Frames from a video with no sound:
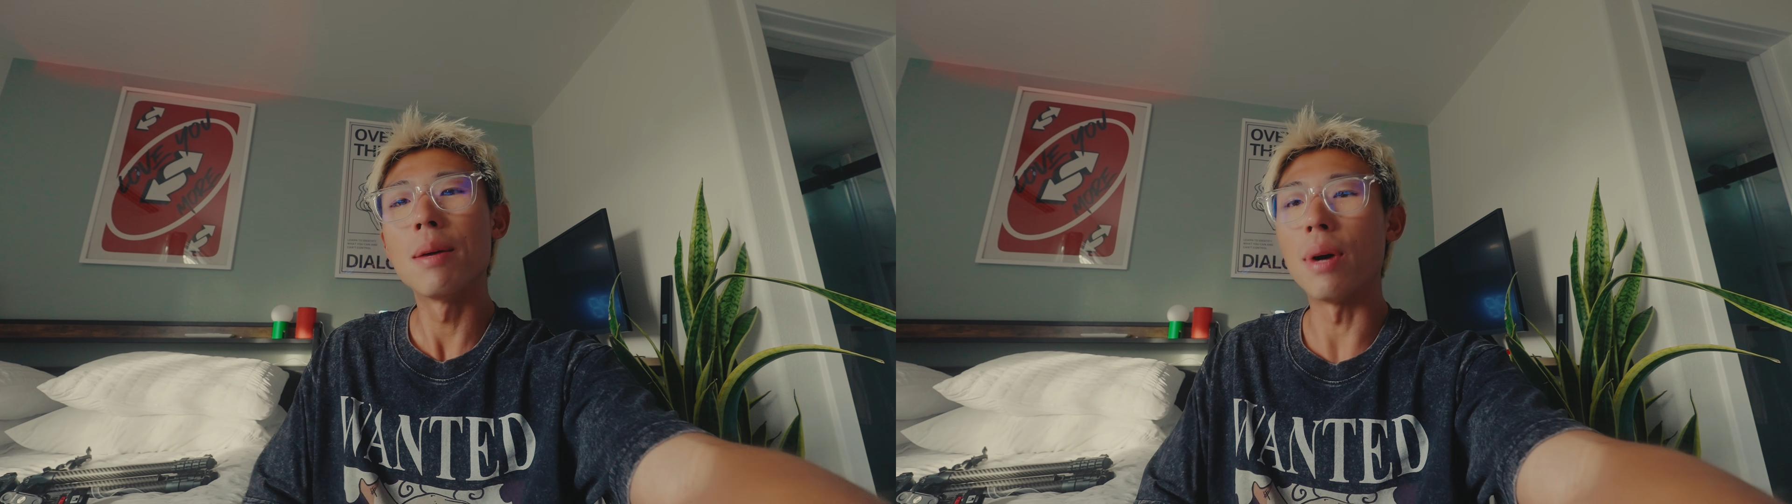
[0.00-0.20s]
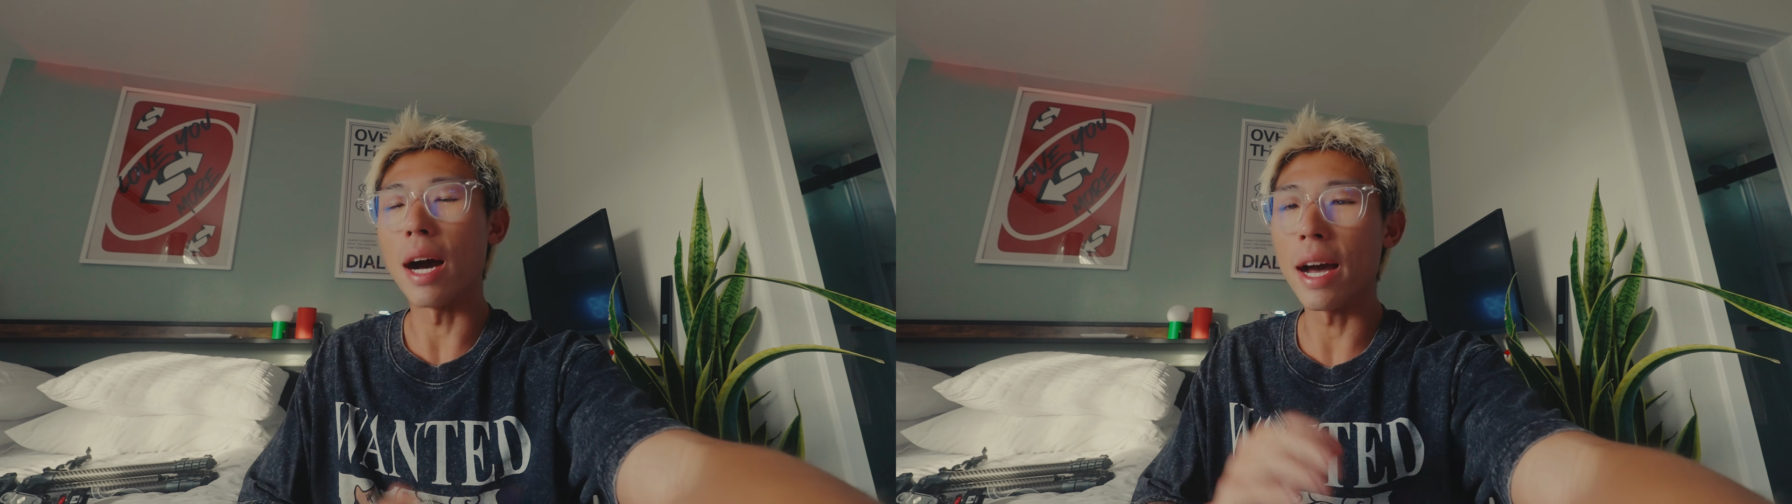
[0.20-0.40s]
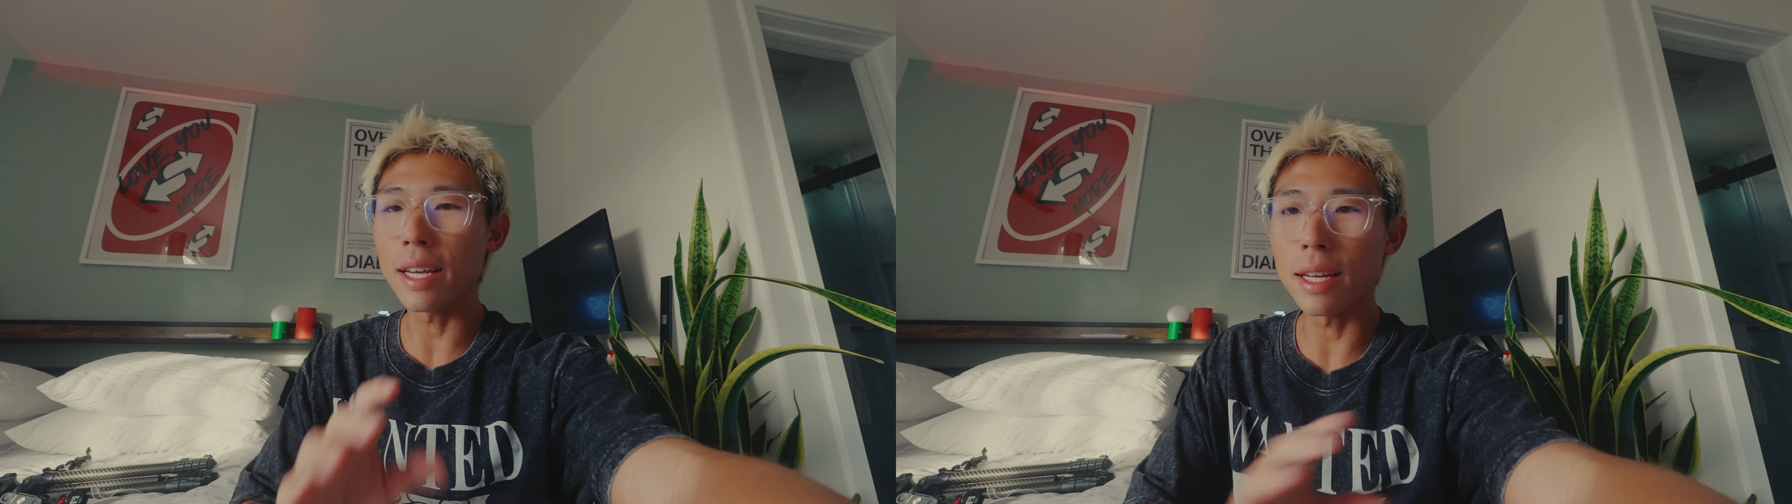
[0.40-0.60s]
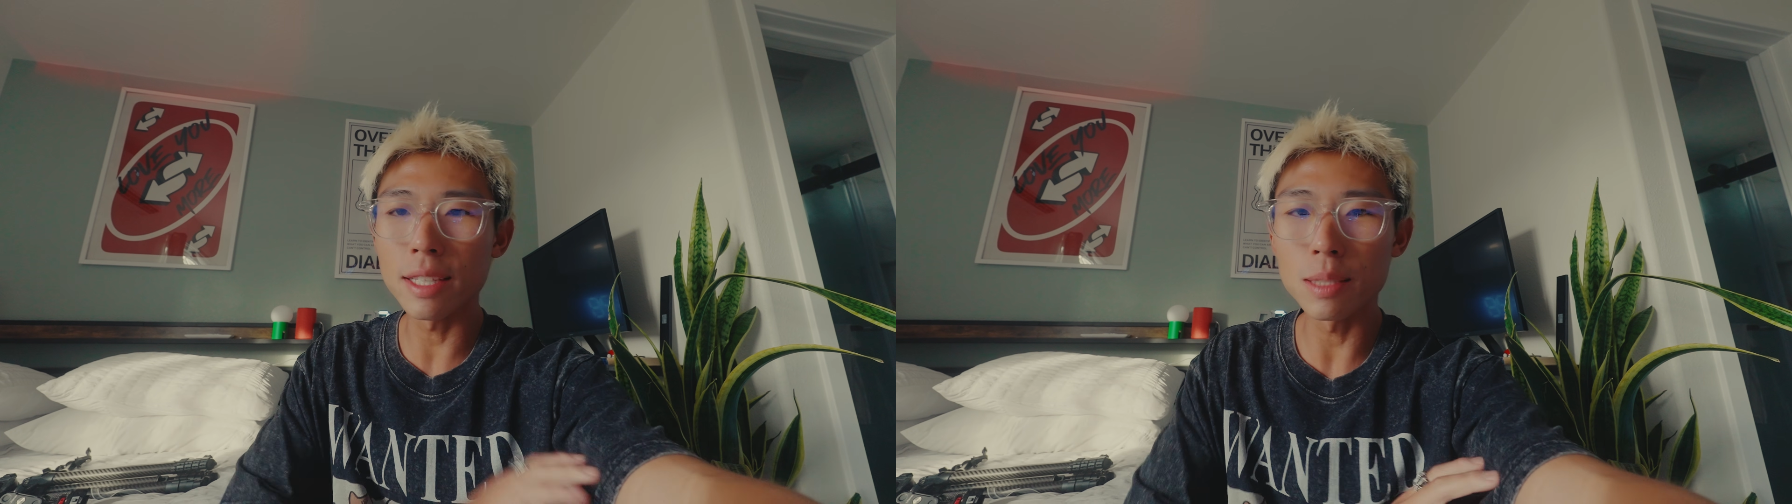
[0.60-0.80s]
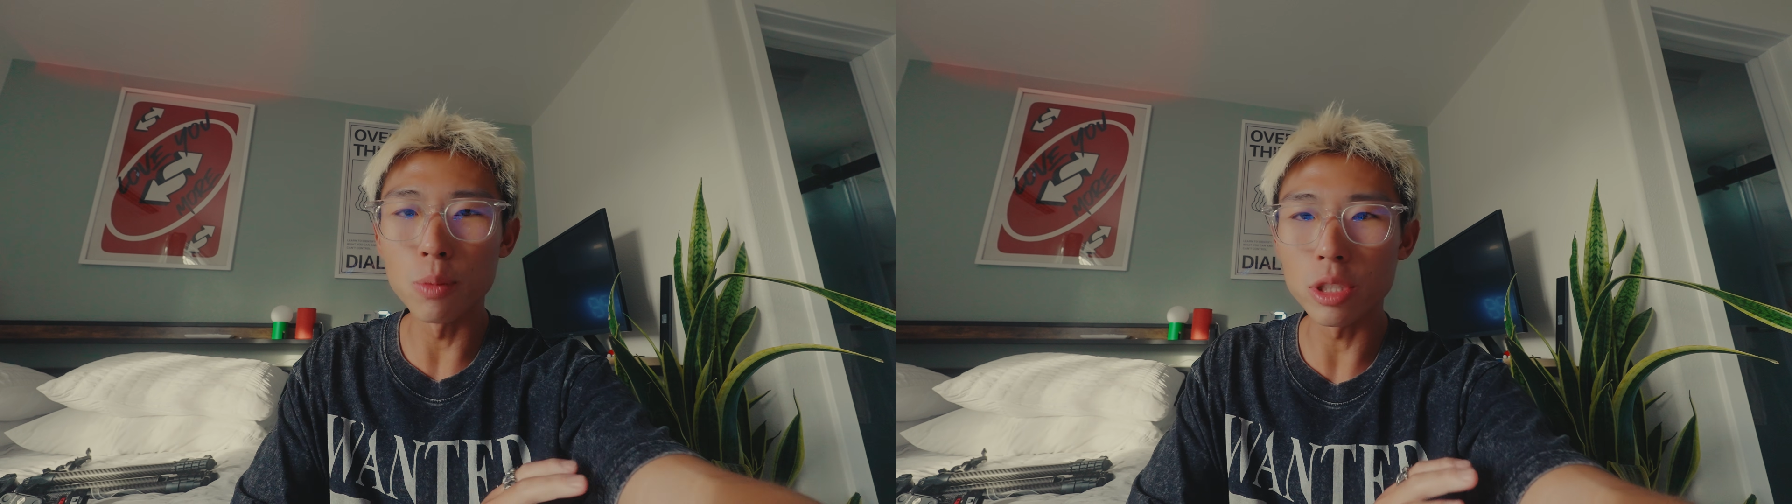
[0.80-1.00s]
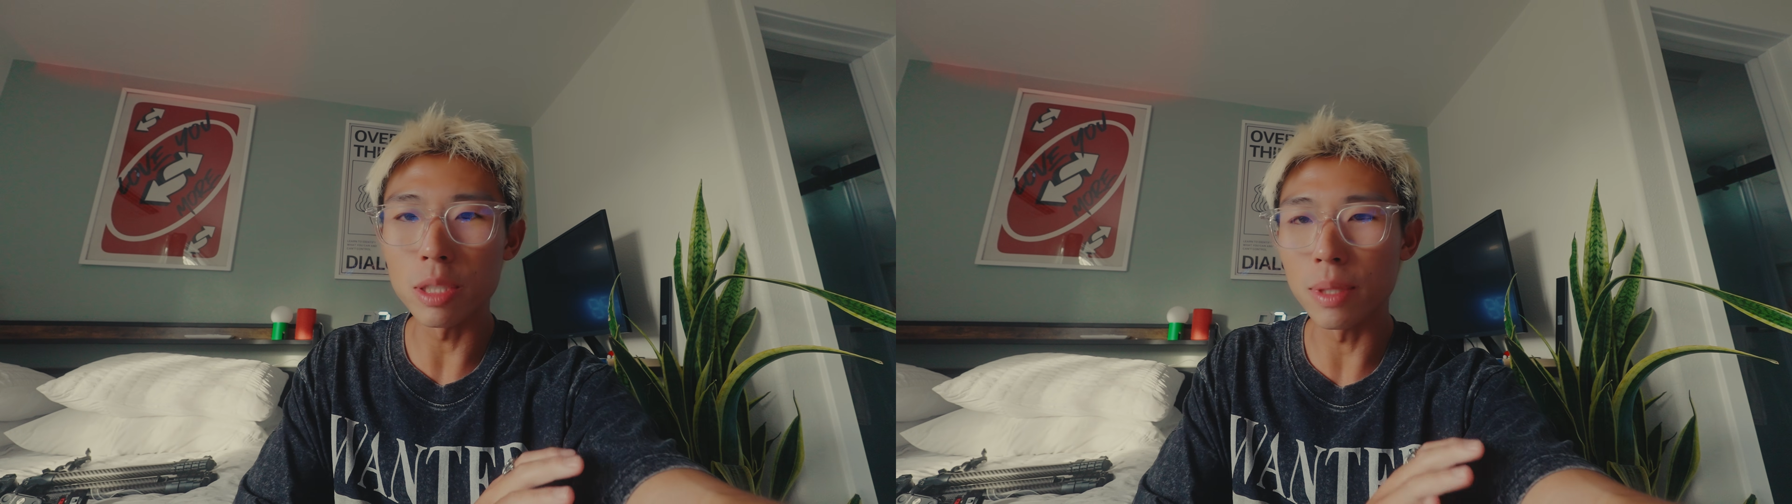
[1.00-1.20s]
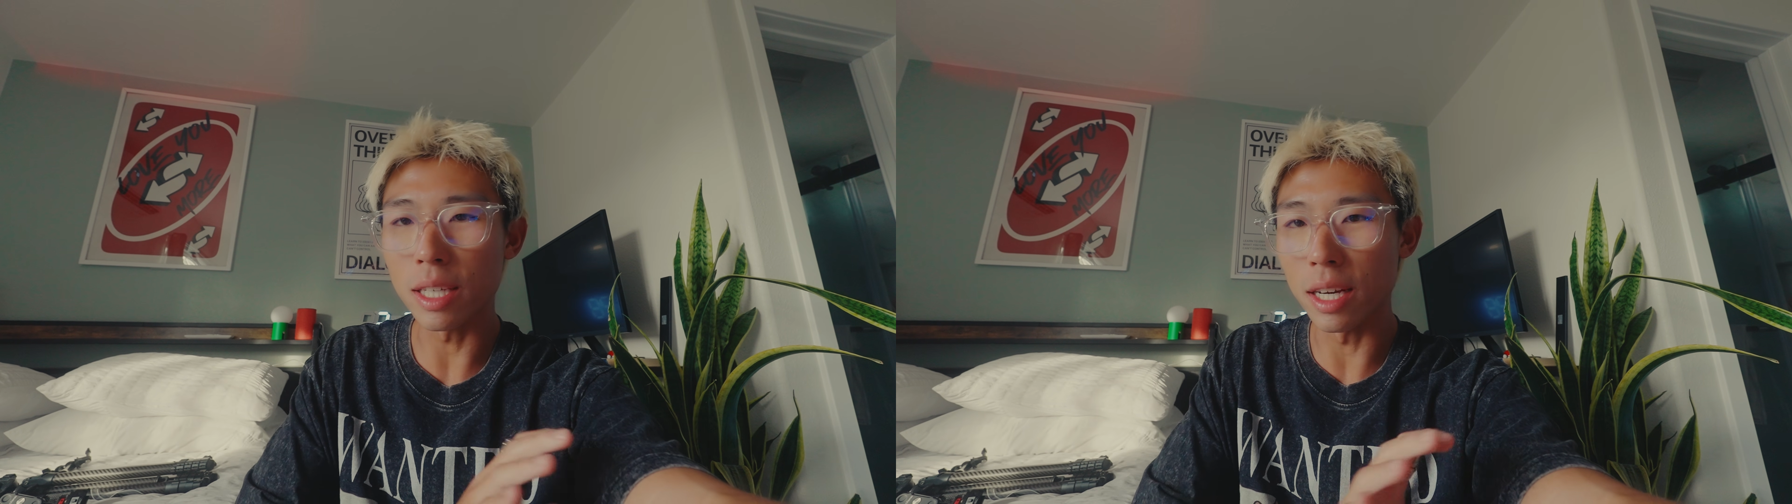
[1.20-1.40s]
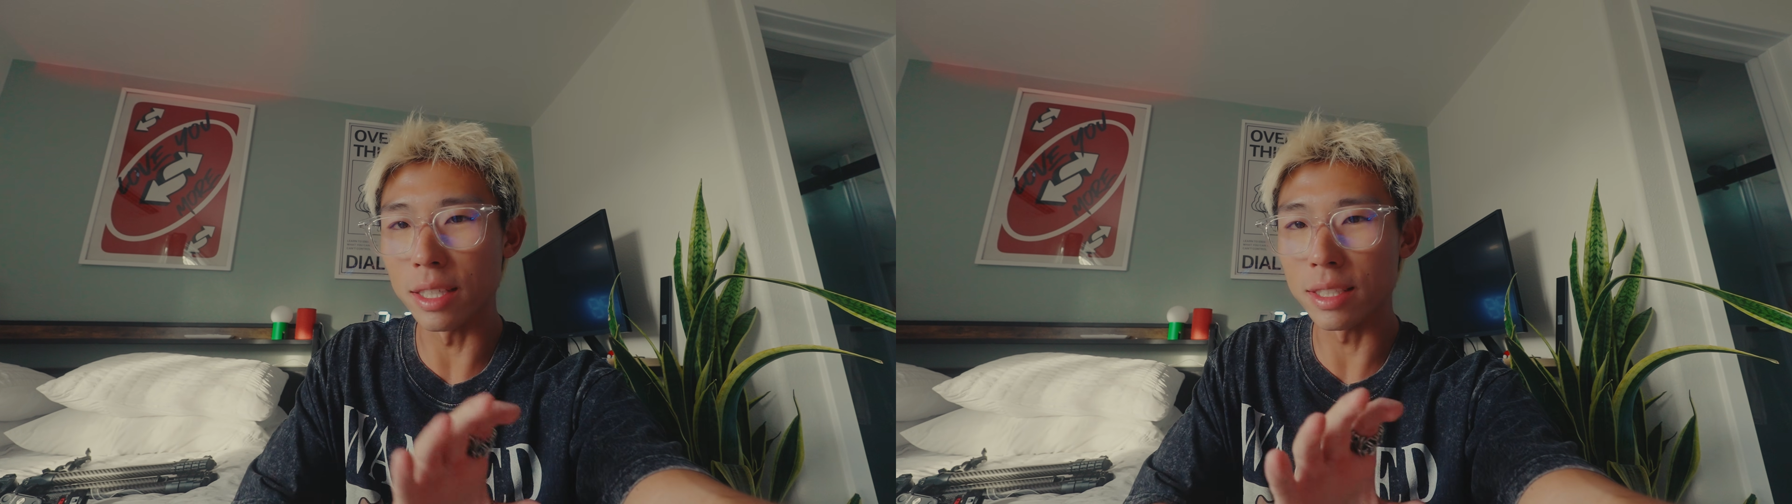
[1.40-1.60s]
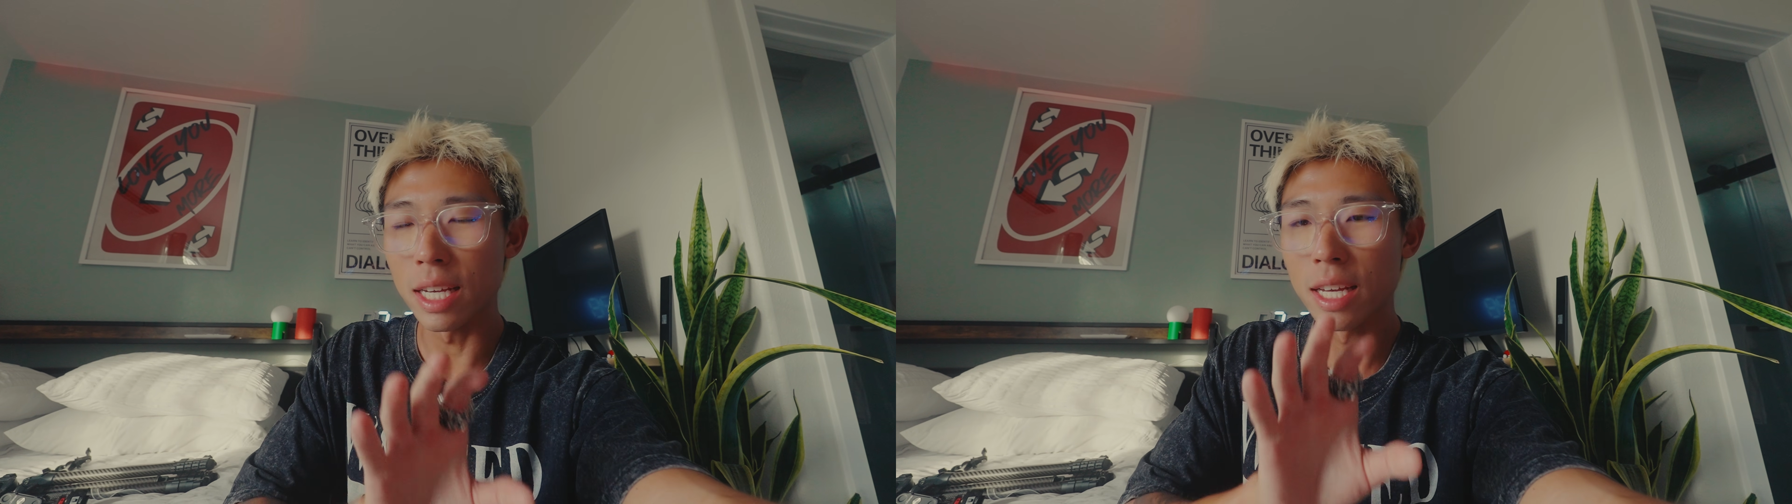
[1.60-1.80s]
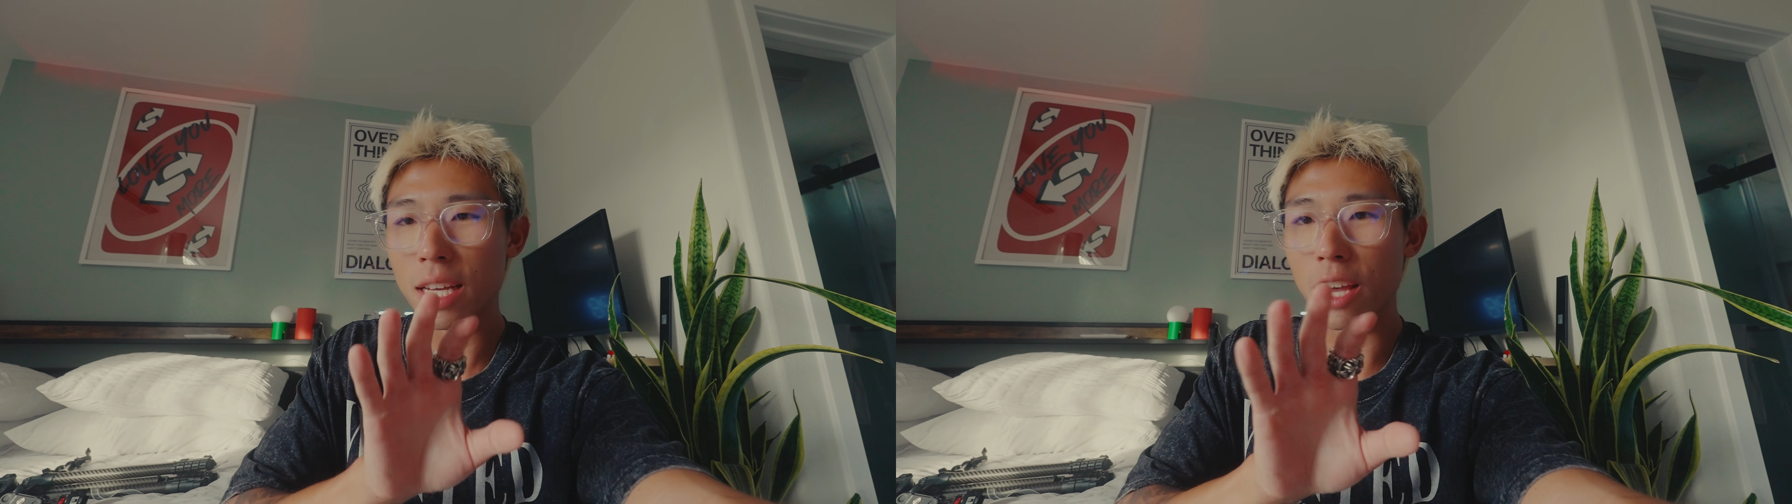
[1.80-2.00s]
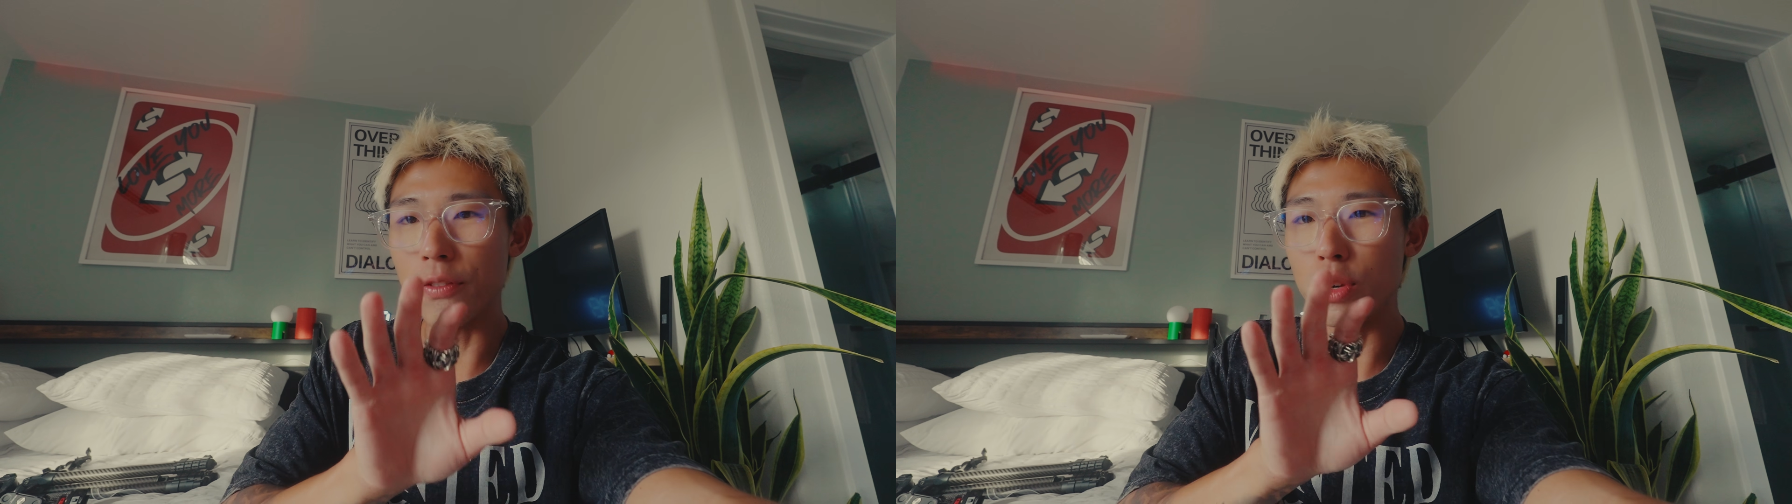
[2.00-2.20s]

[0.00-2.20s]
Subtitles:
but I got this mostly because if